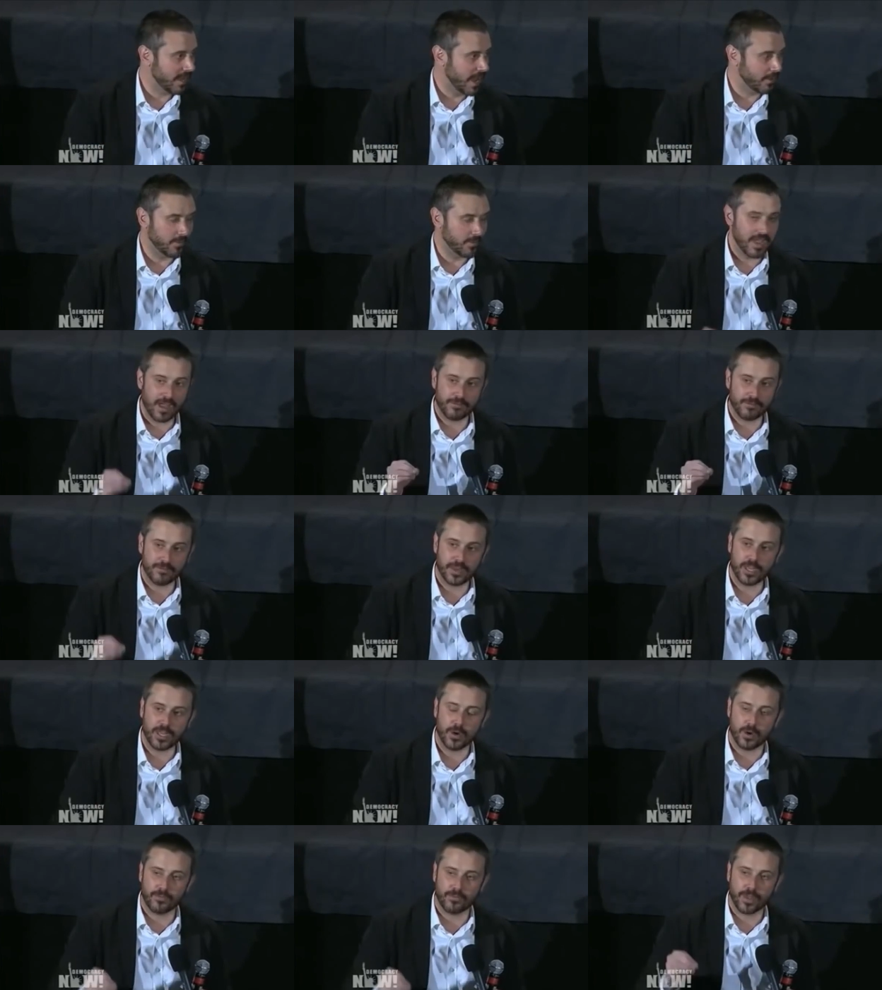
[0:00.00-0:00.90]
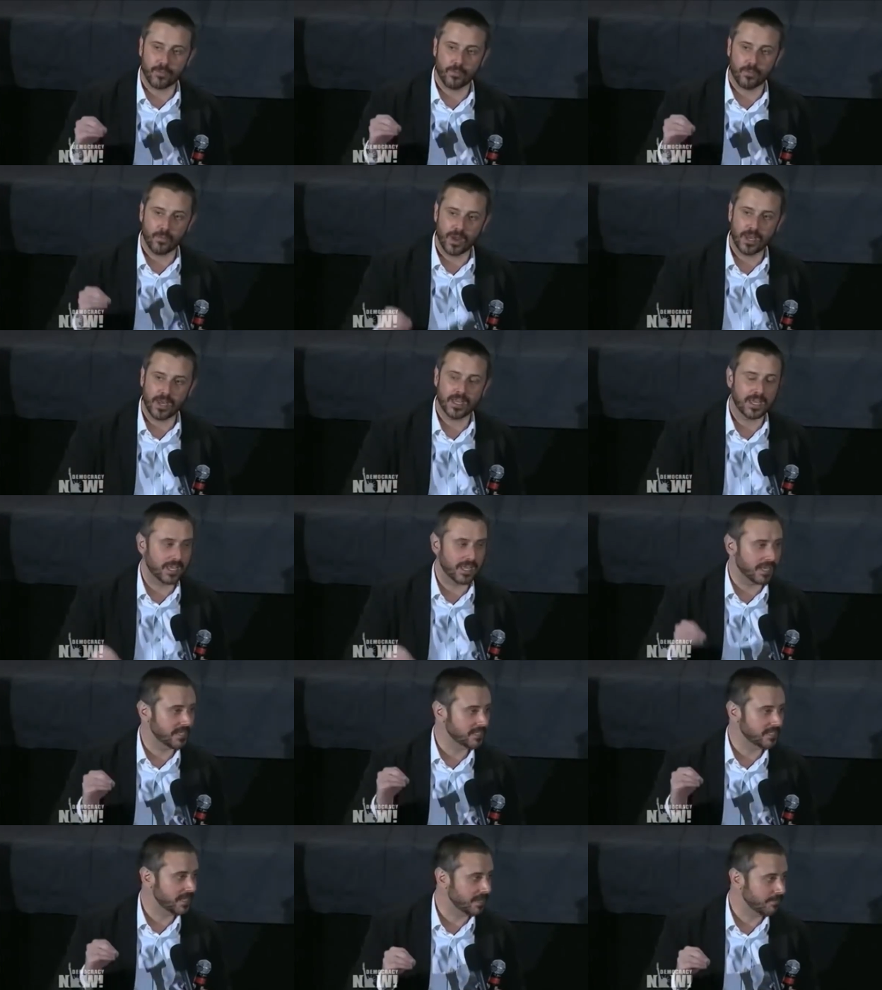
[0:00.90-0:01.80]
And we have video of him when
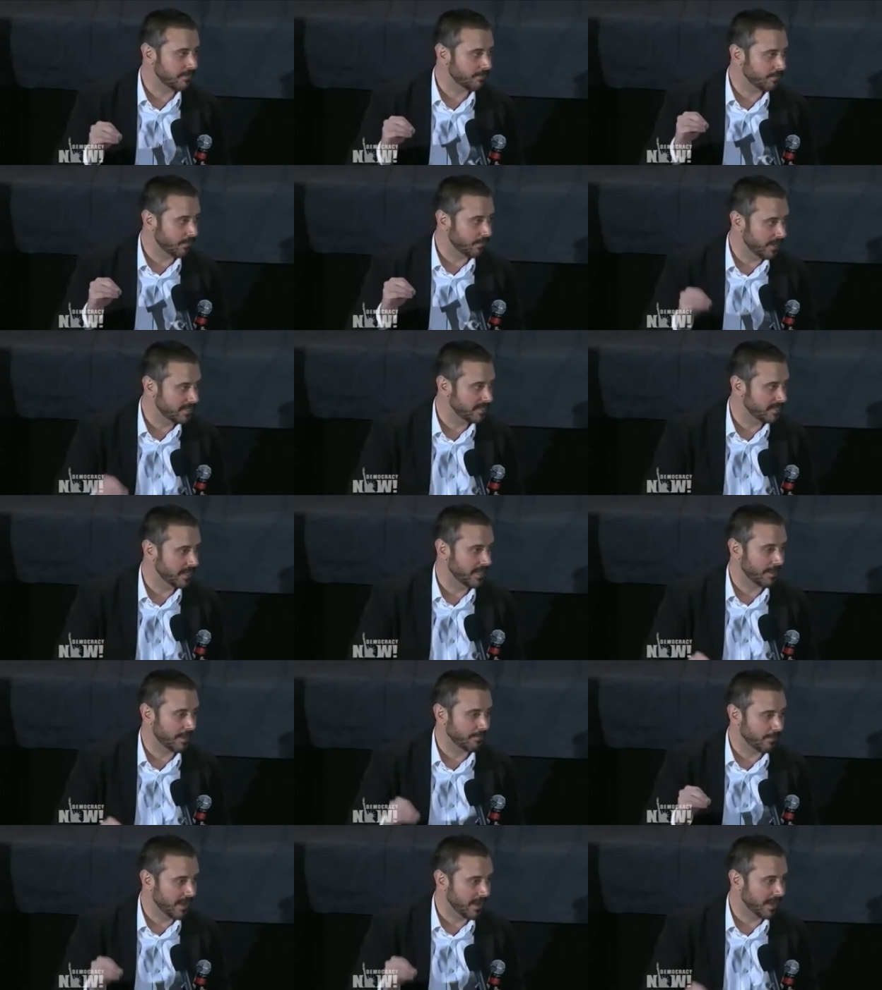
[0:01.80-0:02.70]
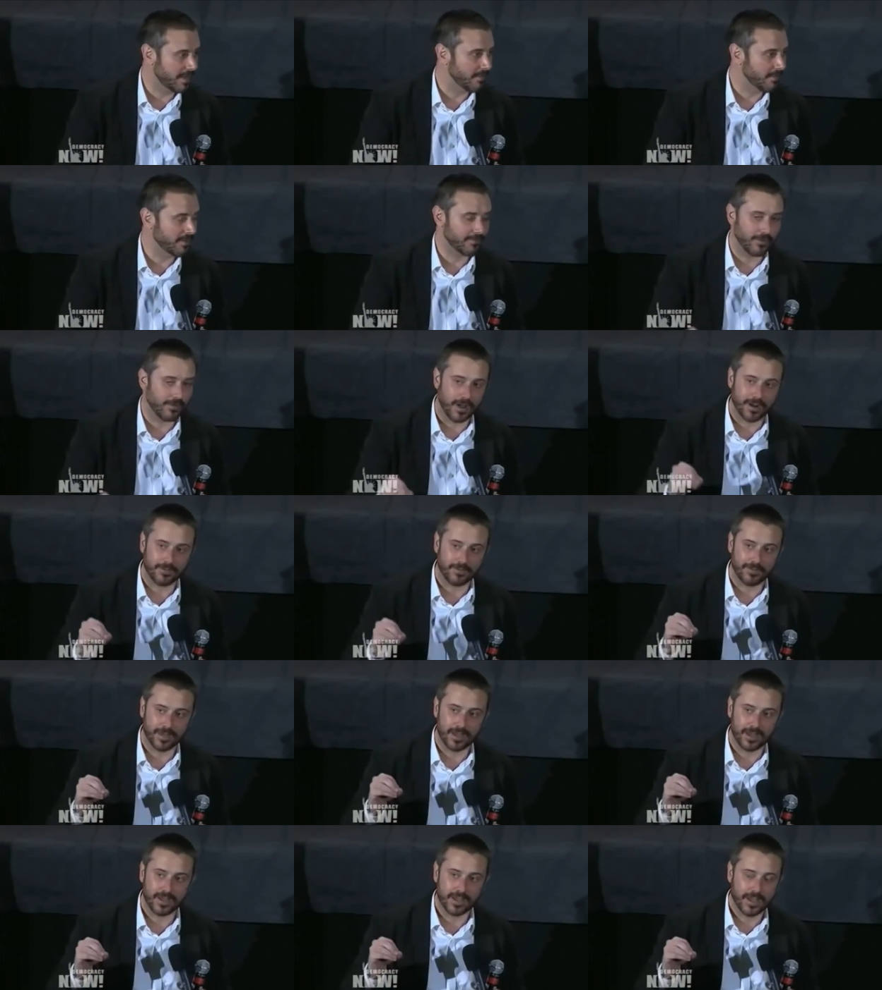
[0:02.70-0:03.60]
he is in prison. They bring him in front
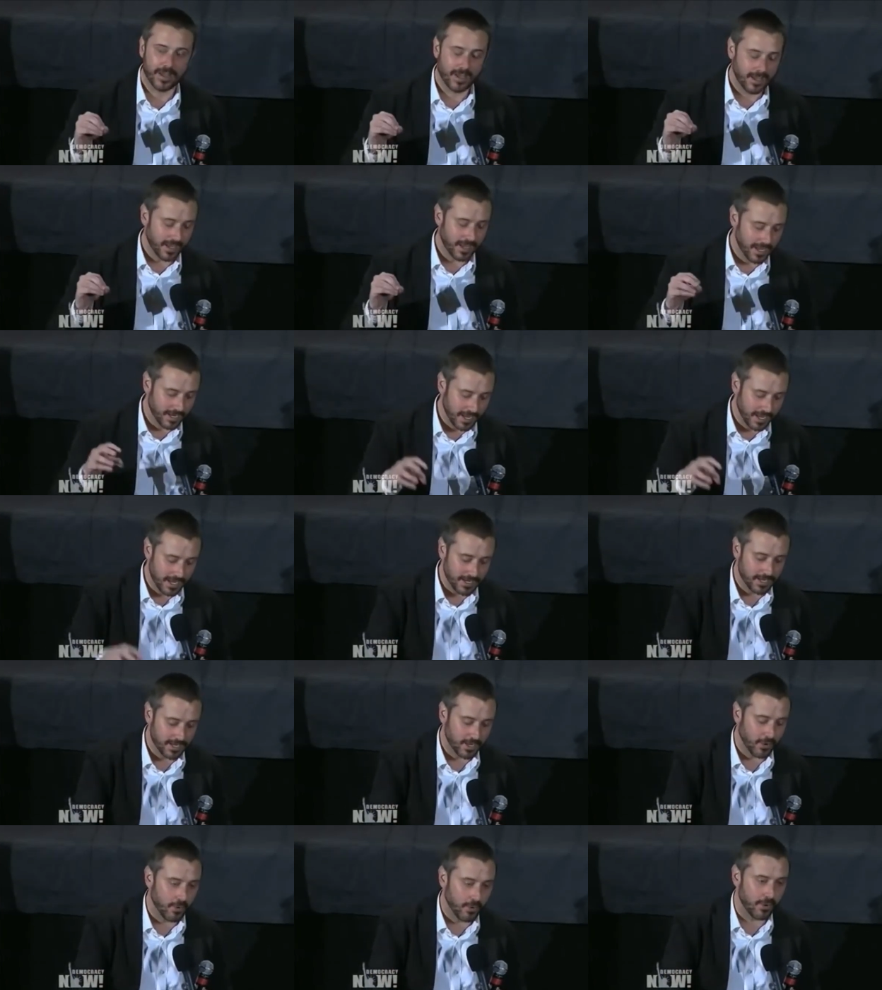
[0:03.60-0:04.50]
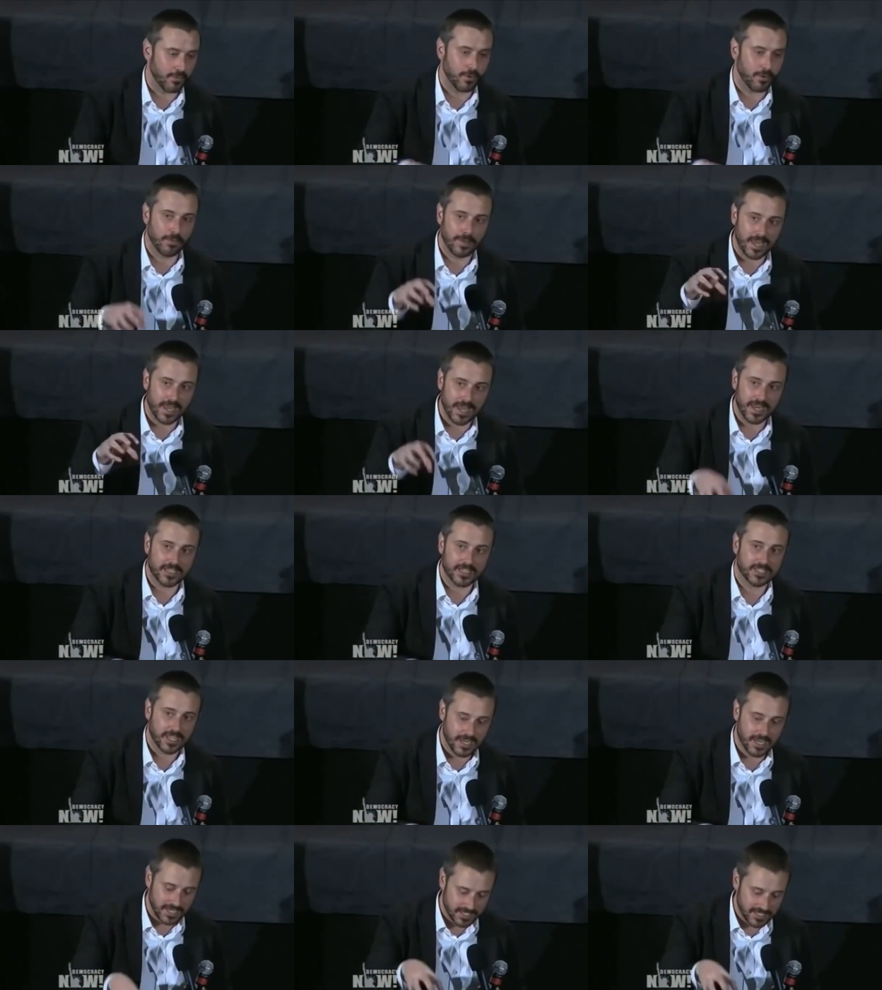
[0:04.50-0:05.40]
of the, in, into the courtroom in a,
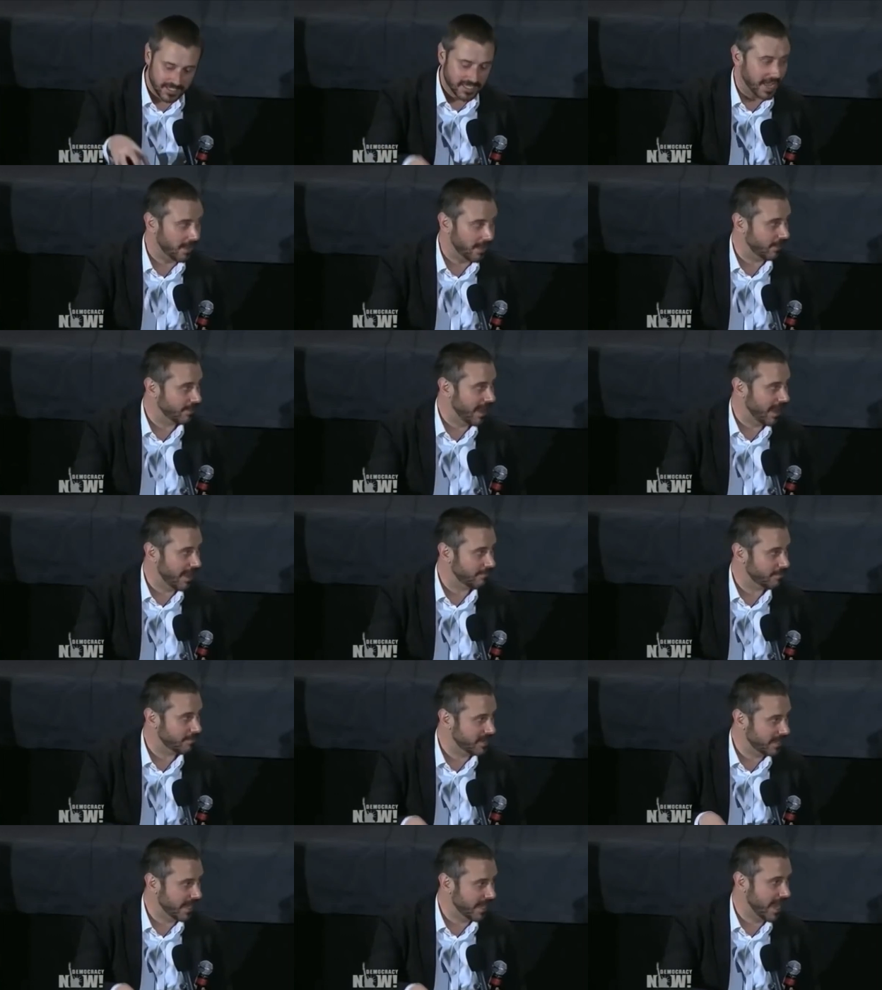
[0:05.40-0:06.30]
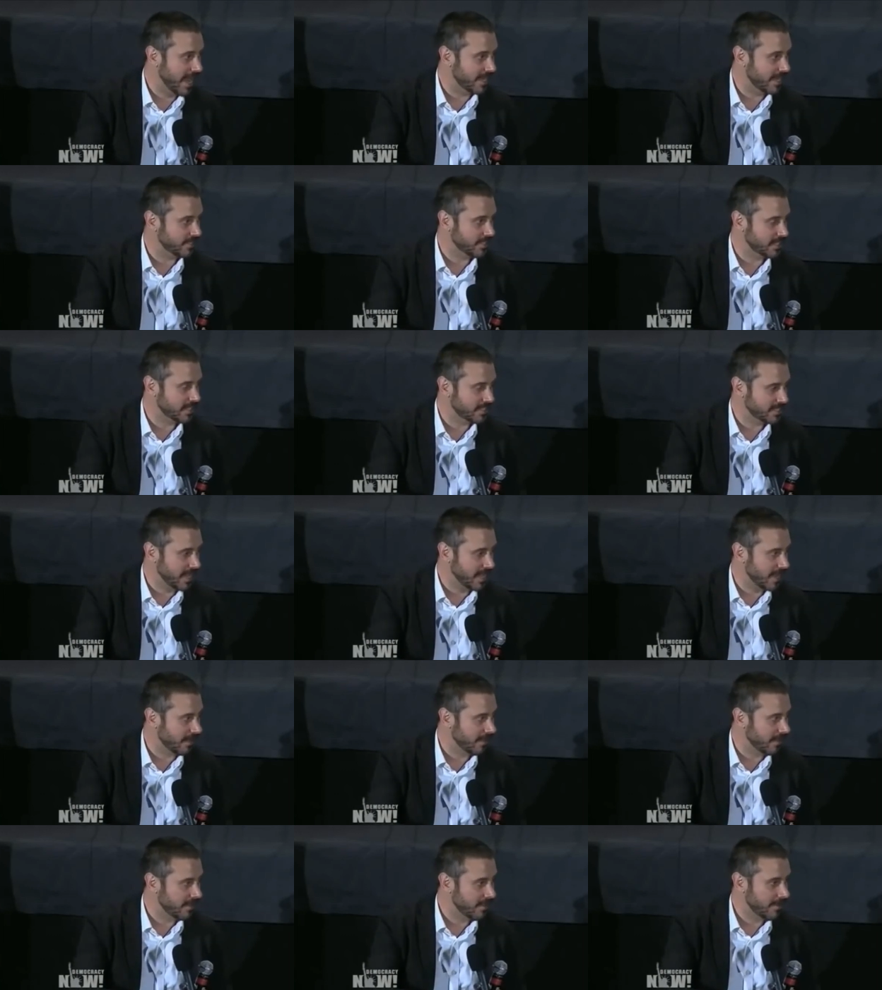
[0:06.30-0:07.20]
in a cell. They have him in a cage in the
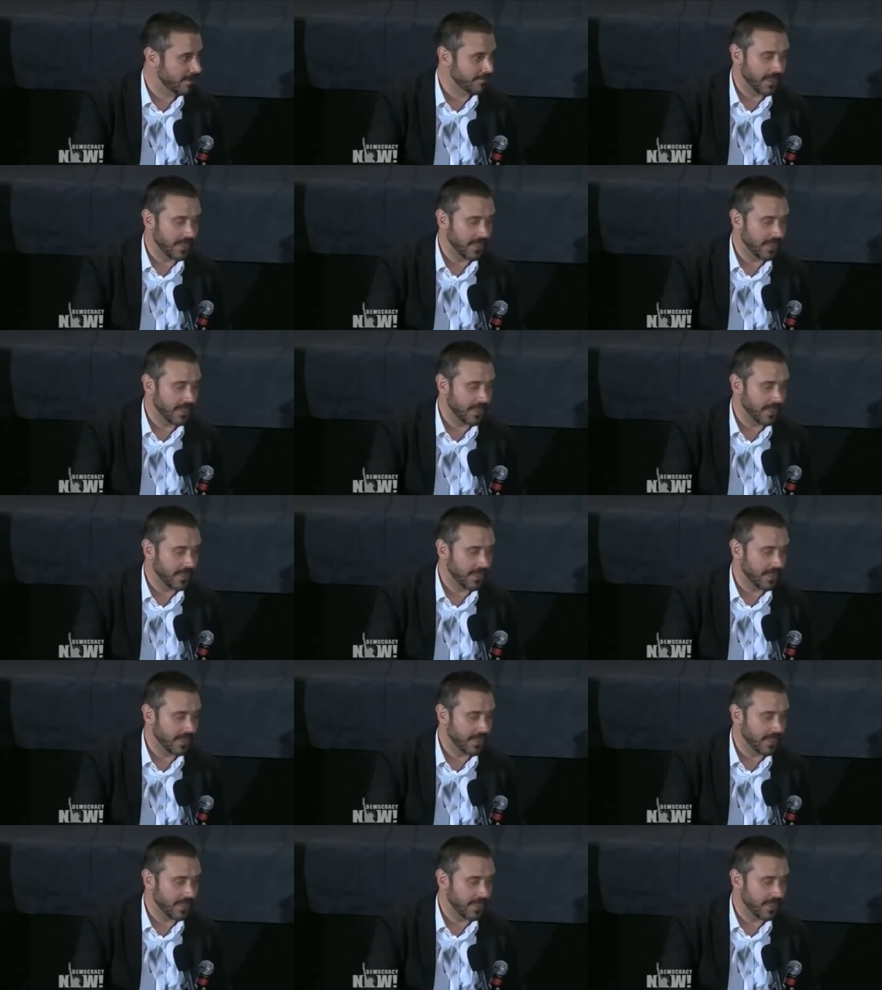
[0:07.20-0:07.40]
cell.